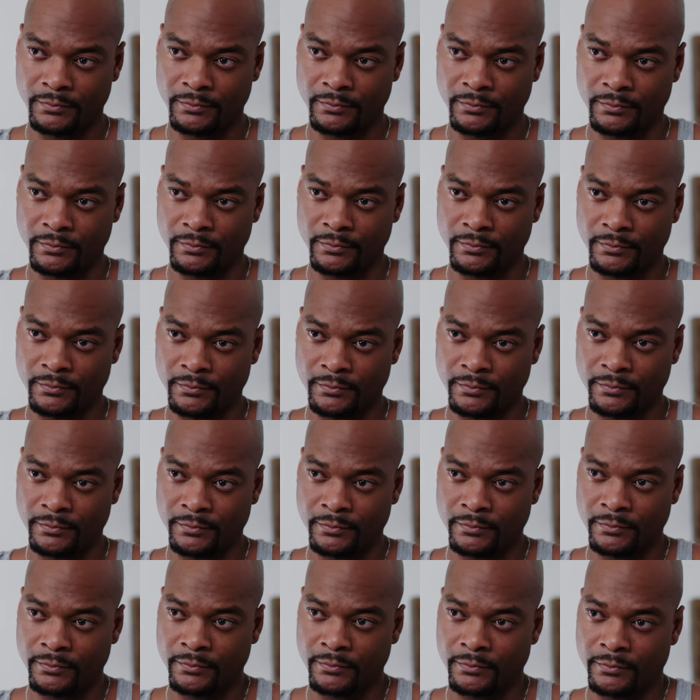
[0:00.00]

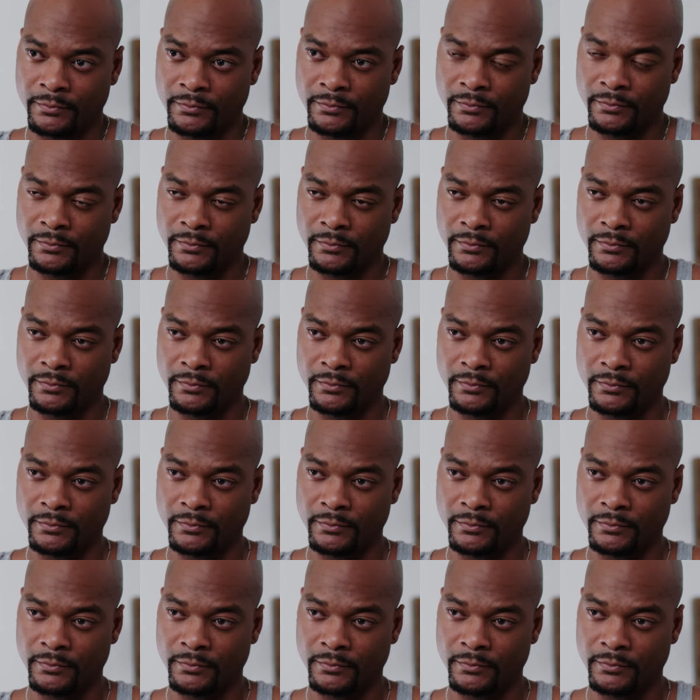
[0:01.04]
Nobody speaks.